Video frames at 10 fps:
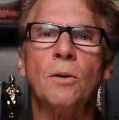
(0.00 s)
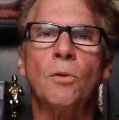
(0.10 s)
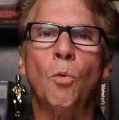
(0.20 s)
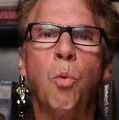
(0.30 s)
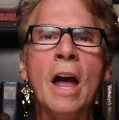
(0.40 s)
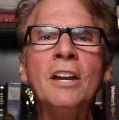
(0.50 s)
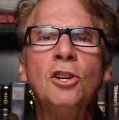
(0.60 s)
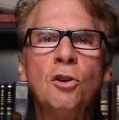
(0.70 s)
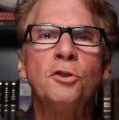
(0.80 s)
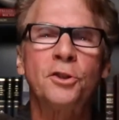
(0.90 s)
When
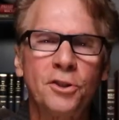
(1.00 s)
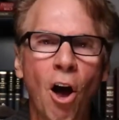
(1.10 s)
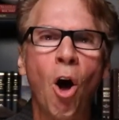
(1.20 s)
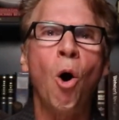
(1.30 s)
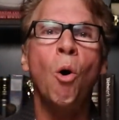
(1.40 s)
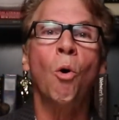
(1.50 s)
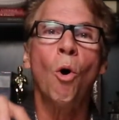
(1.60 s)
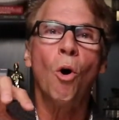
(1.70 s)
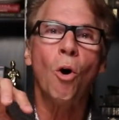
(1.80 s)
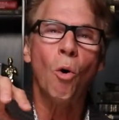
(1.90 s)
you
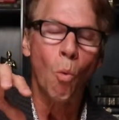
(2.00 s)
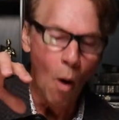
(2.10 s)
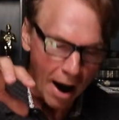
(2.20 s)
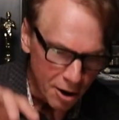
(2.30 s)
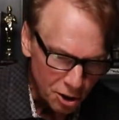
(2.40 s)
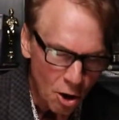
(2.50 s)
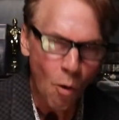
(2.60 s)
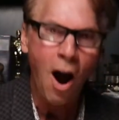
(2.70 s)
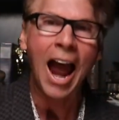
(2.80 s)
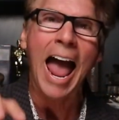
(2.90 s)
sow where
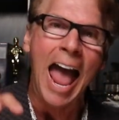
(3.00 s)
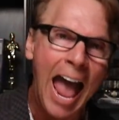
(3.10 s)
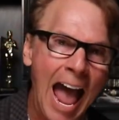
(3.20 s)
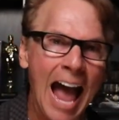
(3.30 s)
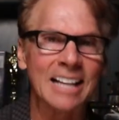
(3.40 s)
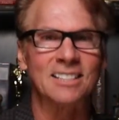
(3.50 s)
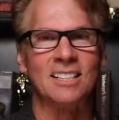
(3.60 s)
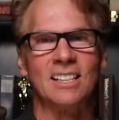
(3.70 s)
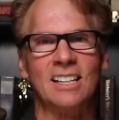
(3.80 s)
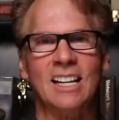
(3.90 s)
you are
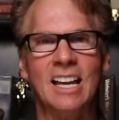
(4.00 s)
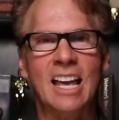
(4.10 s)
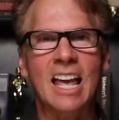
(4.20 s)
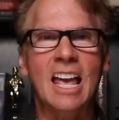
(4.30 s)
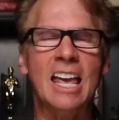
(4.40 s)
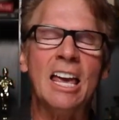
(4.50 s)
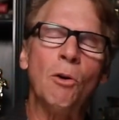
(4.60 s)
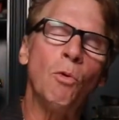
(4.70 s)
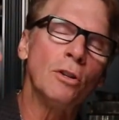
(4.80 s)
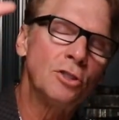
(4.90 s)
at, it
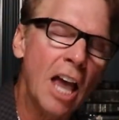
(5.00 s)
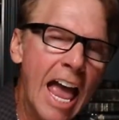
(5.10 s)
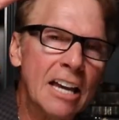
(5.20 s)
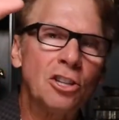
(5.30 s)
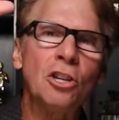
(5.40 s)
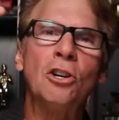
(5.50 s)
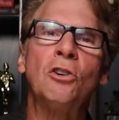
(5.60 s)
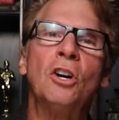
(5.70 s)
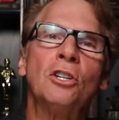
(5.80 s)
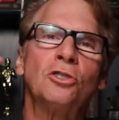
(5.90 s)
will take
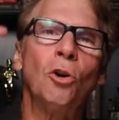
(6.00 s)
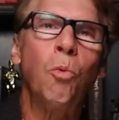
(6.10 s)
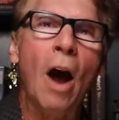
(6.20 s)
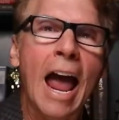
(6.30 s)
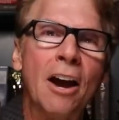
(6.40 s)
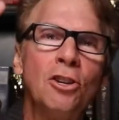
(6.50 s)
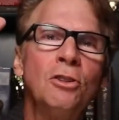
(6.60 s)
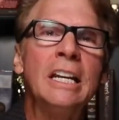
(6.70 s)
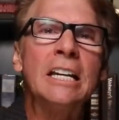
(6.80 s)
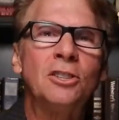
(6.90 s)
you to where
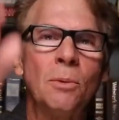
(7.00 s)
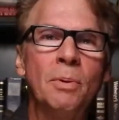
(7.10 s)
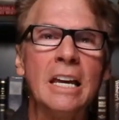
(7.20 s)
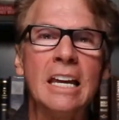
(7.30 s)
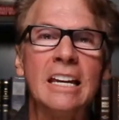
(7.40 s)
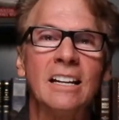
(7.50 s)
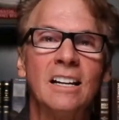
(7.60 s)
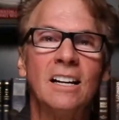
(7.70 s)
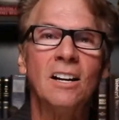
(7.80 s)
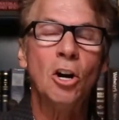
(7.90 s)
you need to
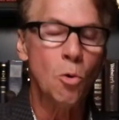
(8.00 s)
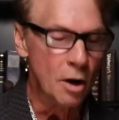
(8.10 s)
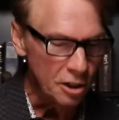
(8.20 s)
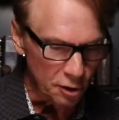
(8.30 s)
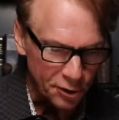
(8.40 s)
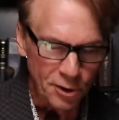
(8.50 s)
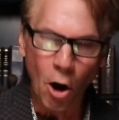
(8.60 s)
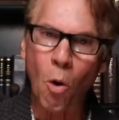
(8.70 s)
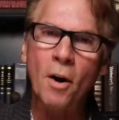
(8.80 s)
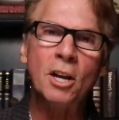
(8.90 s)
be. When you
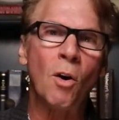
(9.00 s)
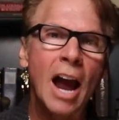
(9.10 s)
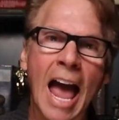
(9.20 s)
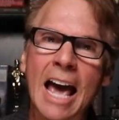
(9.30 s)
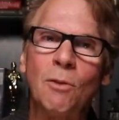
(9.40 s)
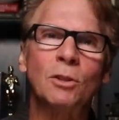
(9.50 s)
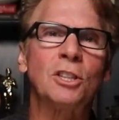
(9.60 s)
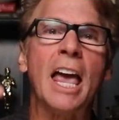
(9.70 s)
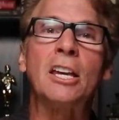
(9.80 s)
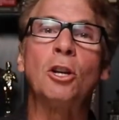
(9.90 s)
sow where you are at, it will
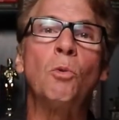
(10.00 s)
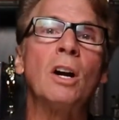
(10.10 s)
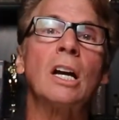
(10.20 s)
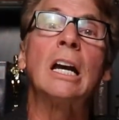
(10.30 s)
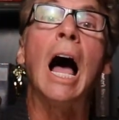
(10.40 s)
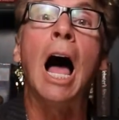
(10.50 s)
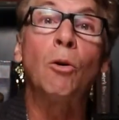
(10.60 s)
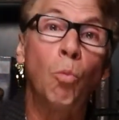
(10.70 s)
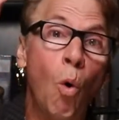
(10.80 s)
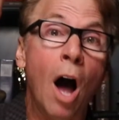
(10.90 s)
take you to where
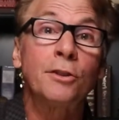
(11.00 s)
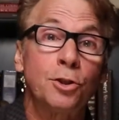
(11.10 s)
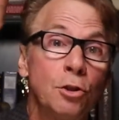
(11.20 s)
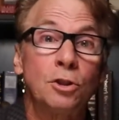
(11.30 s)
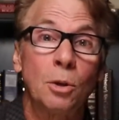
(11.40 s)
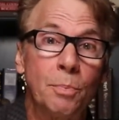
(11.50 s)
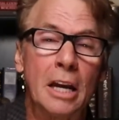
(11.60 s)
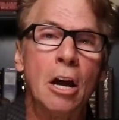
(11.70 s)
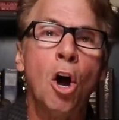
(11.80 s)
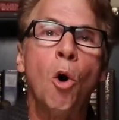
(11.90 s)
God wants you to
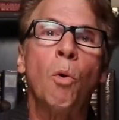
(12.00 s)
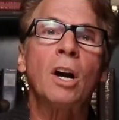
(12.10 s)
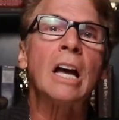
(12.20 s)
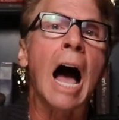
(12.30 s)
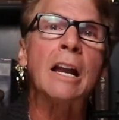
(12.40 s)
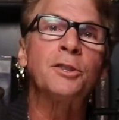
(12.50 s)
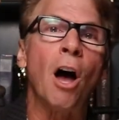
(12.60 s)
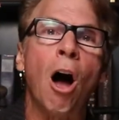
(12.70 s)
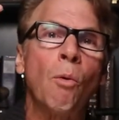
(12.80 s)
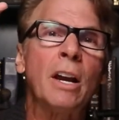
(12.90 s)
be, where God is
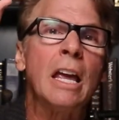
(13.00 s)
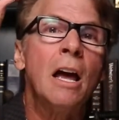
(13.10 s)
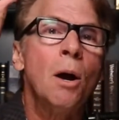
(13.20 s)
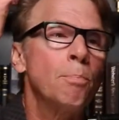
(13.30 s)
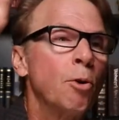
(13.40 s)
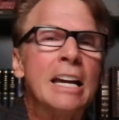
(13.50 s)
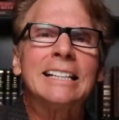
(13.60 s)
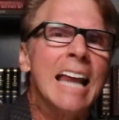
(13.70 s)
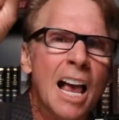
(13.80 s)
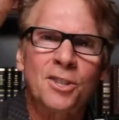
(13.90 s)
already
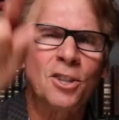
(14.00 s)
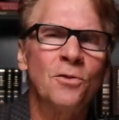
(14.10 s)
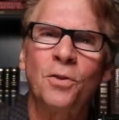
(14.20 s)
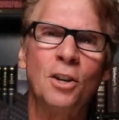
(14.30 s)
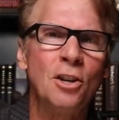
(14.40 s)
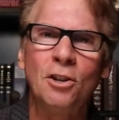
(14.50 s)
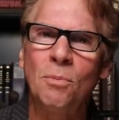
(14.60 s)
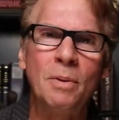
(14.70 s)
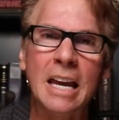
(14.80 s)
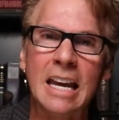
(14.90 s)
predestined for you
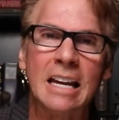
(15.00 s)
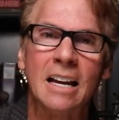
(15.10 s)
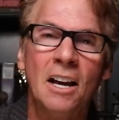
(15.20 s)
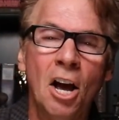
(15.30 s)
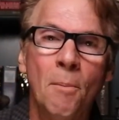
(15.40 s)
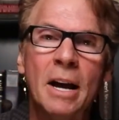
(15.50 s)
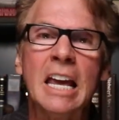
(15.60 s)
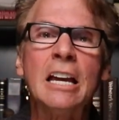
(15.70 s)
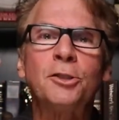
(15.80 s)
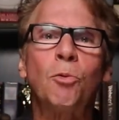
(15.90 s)
to be. But
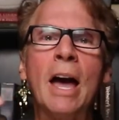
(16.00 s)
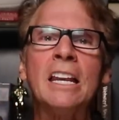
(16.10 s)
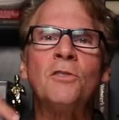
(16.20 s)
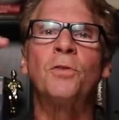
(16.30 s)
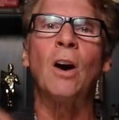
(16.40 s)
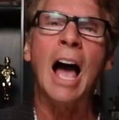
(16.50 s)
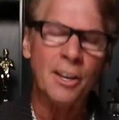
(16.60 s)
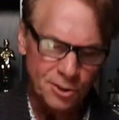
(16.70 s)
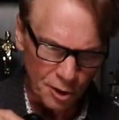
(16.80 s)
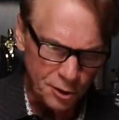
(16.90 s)
he's waiting for
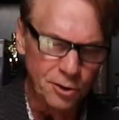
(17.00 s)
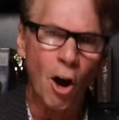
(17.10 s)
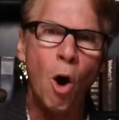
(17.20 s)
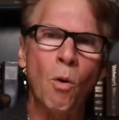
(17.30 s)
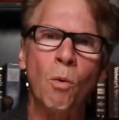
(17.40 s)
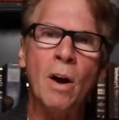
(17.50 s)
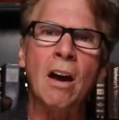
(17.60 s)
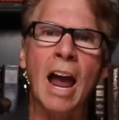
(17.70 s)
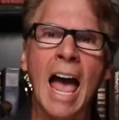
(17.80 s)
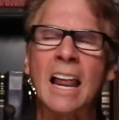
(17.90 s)
us to sow where we
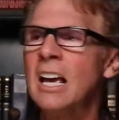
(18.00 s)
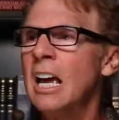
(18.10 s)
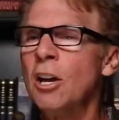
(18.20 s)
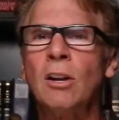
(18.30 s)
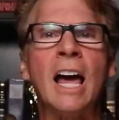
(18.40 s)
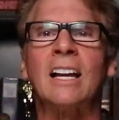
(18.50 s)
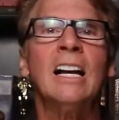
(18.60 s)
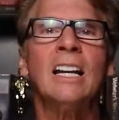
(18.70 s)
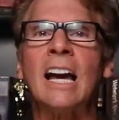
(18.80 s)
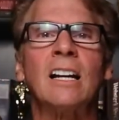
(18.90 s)
are at. You know,
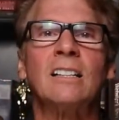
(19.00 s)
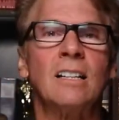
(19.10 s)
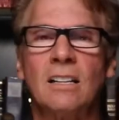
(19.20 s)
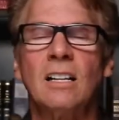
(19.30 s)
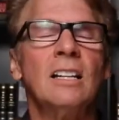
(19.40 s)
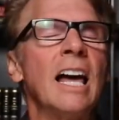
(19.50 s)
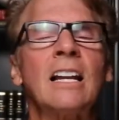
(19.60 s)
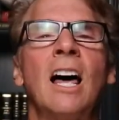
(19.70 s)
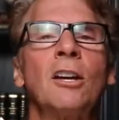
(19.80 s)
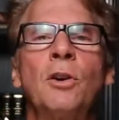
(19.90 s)
like like a, like
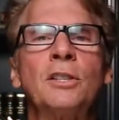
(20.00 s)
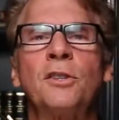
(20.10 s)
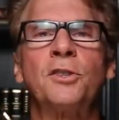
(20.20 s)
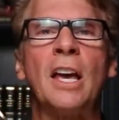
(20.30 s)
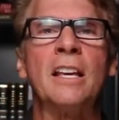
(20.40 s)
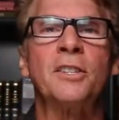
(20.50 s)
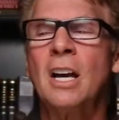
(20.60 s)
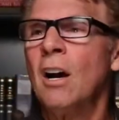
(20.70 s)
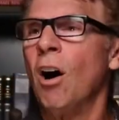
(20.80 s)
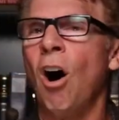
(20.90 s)
a lot of Christians say
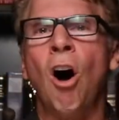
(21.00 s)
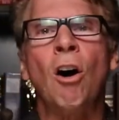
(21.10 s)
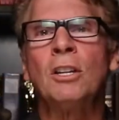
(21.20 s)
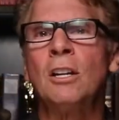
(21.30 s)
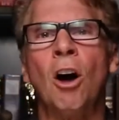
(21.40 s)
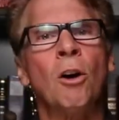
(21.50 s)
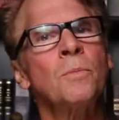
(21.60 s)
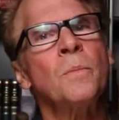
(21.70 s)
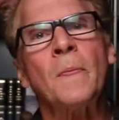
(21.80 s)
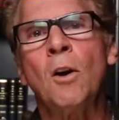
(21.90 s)
this. Oh, you
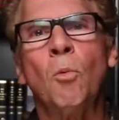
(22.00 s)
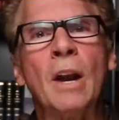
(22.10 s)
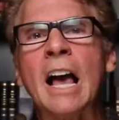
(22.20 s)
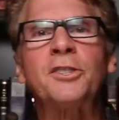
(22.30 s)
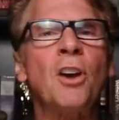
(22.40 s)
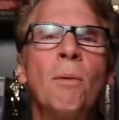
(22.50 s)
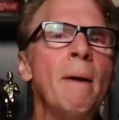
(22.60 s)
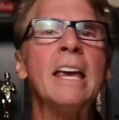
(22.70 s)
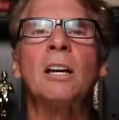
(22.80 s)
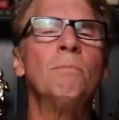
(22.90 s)
know, when I start
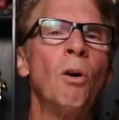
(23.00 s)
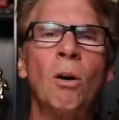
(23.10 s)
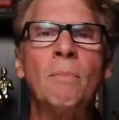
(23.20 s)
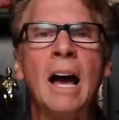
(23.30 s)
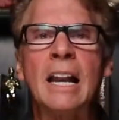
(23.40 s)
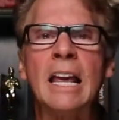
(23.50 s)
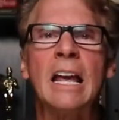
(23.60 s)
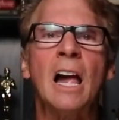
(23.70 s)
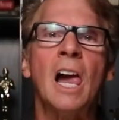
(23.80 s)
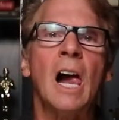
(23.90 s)
making more
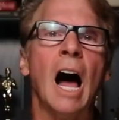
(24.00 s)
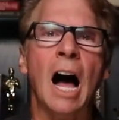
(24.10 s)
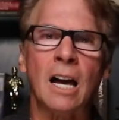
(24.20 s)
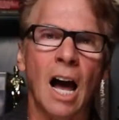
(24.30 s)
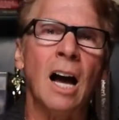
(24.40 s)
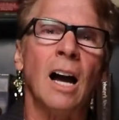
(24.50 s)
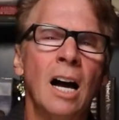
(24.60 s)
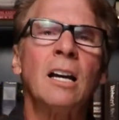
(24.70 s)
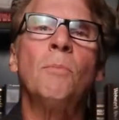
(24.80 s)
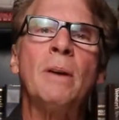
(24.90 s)
money, I'm
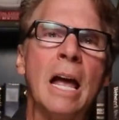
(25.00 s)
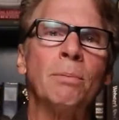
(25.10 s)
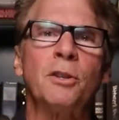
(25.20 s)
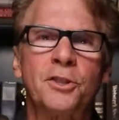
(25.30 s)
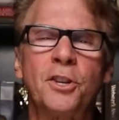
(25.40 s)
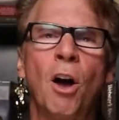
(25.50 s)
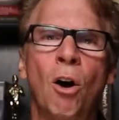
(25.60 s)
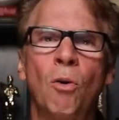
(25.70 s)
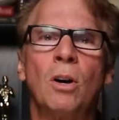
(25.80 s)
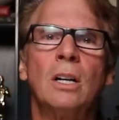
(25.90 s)
I'm going to be able to
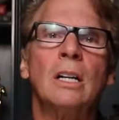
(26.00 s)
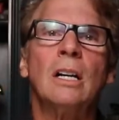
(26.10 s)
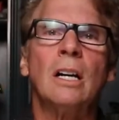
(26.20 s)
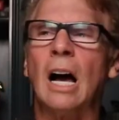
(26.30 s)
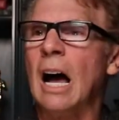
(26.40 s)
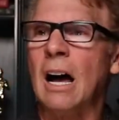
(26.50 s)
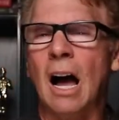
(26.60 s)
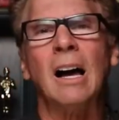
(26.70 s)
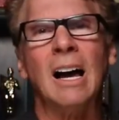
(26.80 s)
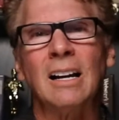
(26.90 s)
sow.
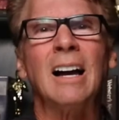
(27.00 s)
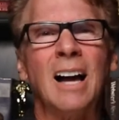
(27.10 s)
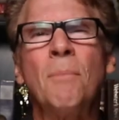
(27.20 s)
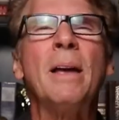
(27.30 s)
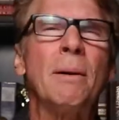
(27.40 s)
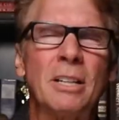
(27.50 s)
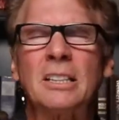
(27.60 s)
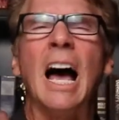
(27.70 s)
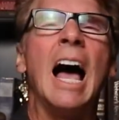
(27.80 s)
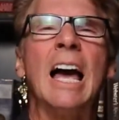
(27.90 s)
Uh, I, will be able to
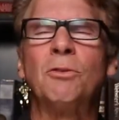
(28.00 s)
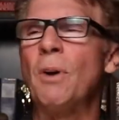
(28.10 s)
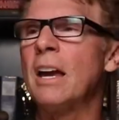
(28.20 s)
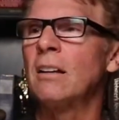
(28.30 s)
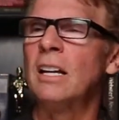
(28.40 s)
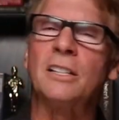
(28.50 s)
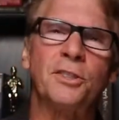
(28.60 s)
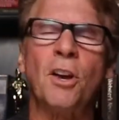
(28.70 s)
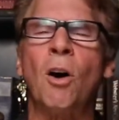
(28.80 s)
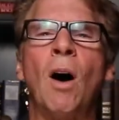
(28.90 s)
tithe regularly and
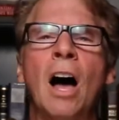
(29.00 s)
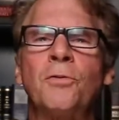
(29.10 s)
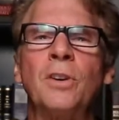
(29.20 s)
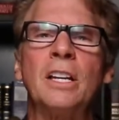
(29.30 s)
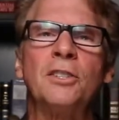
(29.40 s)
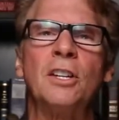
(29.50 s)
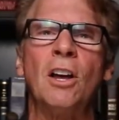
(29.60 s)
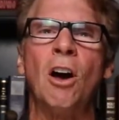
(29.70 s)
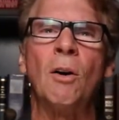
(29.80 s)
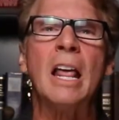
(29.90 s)
sow offerings, you
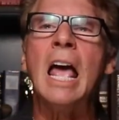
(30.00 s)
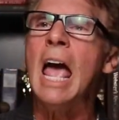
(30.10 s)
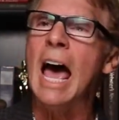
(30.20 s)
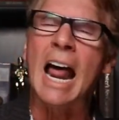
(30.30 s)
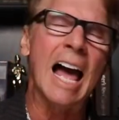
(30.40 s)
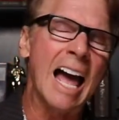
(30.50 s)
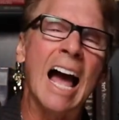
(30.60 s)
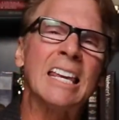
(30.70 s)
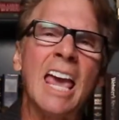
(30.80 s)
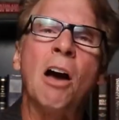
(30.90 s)
know, and, and
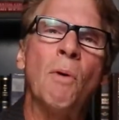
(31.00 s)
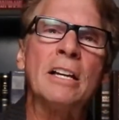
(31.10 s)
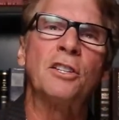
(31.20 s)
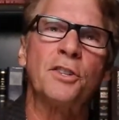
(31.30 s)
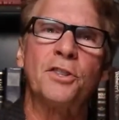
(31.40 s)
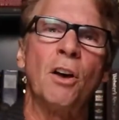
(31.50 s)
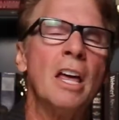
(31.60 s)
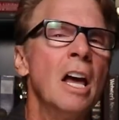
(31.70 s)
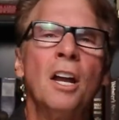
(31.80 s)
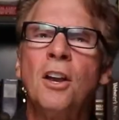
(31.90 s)
I, I can't wait to
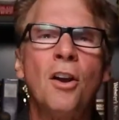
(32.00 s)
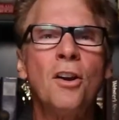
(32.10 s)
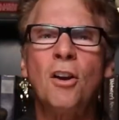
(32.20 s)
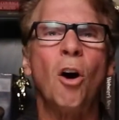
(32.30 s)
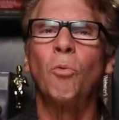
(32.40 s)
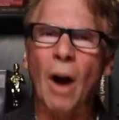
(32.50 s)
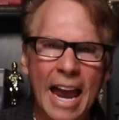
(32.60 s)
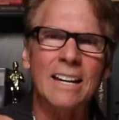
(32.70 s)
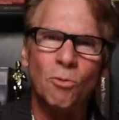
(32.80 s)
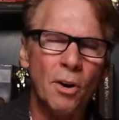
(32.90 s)
sow. No, no, no, no.
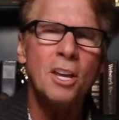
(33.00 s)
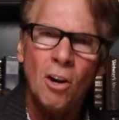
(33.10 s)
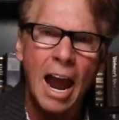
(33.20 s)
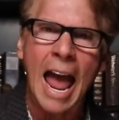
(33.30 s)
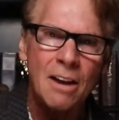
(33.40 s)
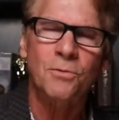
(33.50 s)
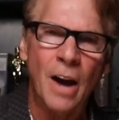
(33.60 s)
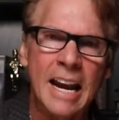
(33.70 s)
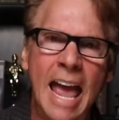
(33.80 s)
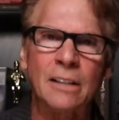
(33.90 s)
Right where you're at
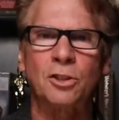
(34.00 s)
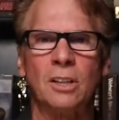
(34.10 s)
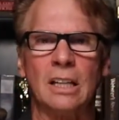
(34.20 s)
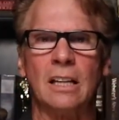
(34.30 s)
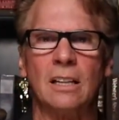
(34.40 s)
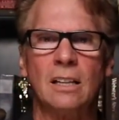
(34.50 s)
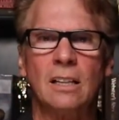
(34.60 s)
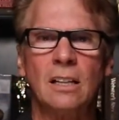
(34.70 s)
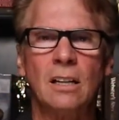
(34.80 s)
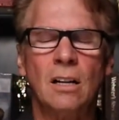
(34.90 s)
financially.
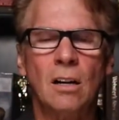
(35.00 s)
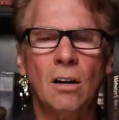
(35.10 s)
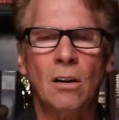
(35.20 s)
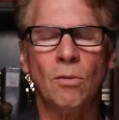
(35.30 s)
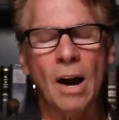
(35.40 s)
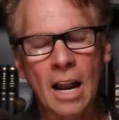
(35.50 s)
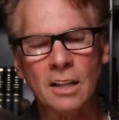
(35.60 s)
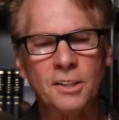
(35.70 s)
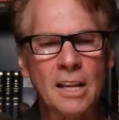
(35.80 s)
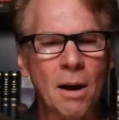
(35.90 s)
Well,
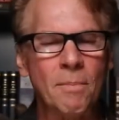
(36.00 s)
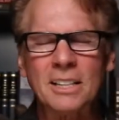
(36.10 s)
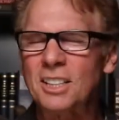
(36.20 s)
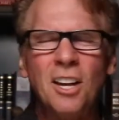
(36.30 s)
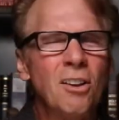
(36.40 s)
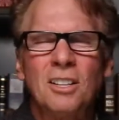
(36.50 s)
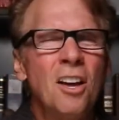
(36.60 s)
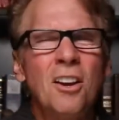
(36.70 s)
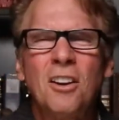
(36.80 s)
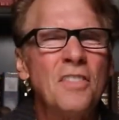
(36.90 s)
it's not much. No,
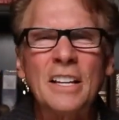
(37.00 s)
no, no, no.